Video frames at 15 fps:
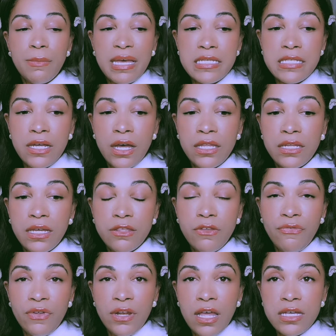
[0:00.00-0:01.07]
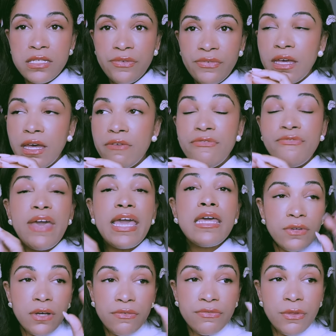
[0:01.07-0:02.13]
based on the philosophy of
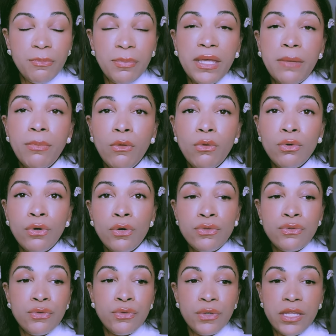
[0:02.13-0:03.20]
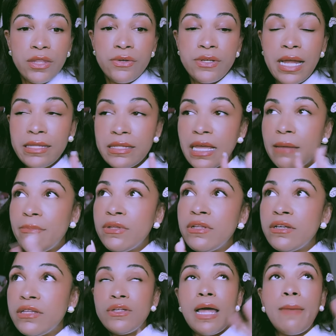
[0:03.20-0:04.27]
faith of the people who go to either that
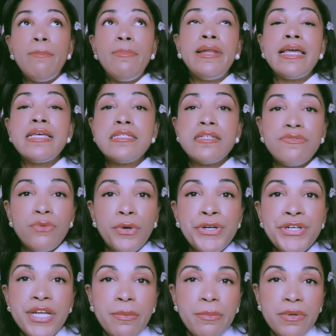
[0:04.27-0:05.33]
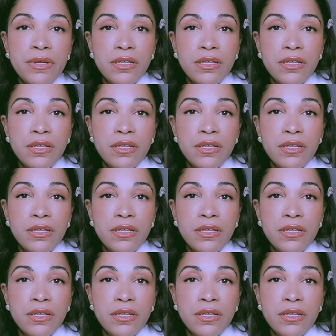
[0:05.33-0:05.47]
temple or that place of worship.